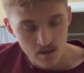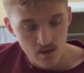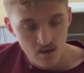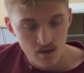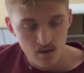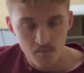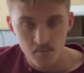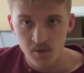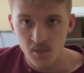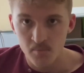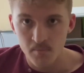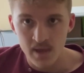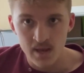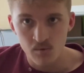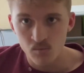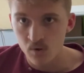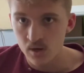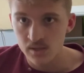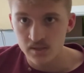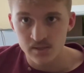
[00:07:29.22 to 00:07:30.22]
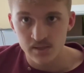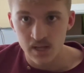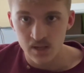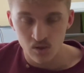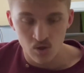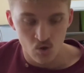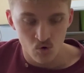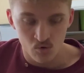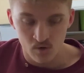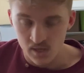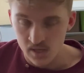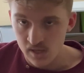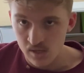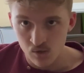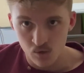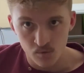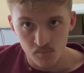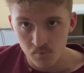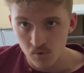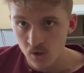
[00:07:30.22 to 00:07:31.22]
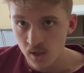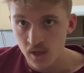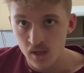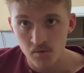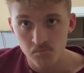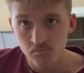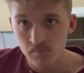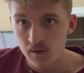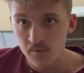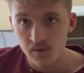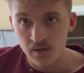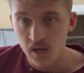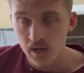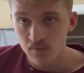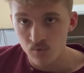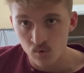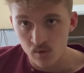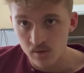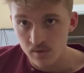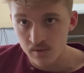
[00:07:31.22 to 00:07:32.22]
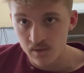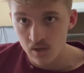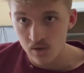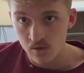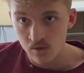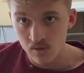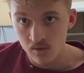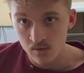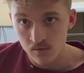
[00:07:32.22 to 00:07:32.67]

But the main one is that low D you can play every time you want it to sound good.